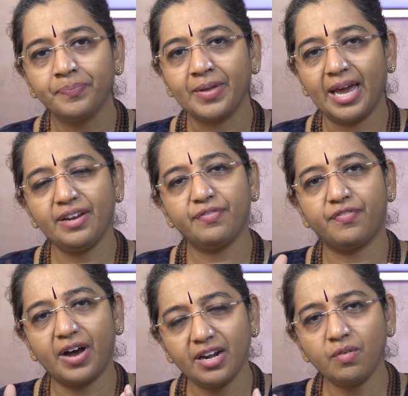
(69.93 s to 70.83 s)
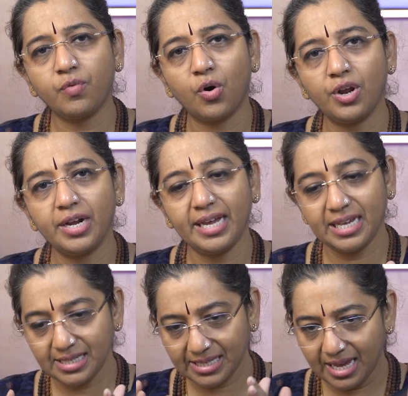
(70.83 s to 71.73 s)
and if one wall
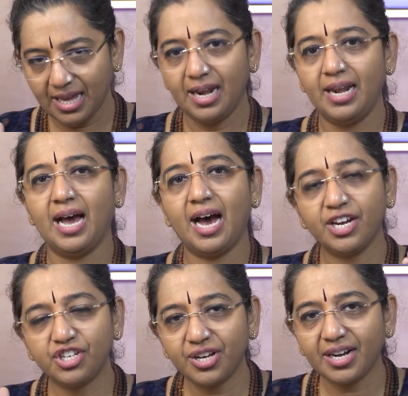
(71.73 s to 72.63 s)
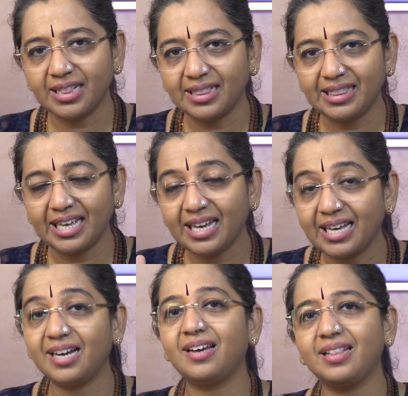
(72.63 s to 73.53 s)
is larger and
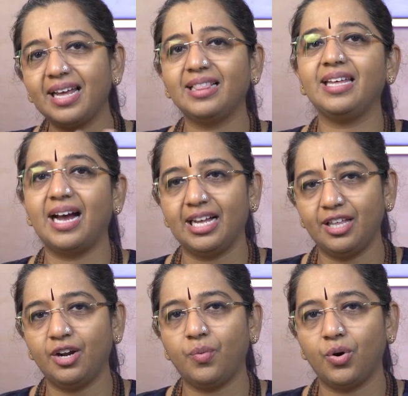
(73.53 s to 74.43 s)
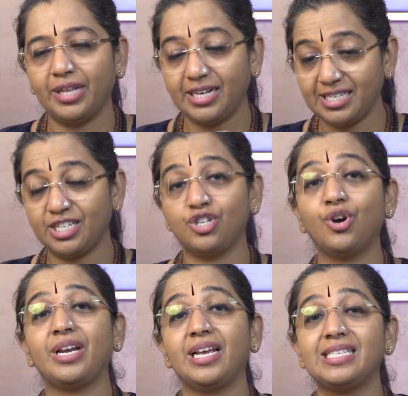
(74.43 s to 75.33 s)
thicker than the other wall, that is, it's
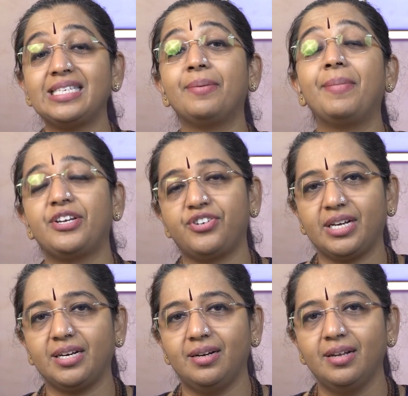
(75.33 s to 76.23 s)
not symmetrical,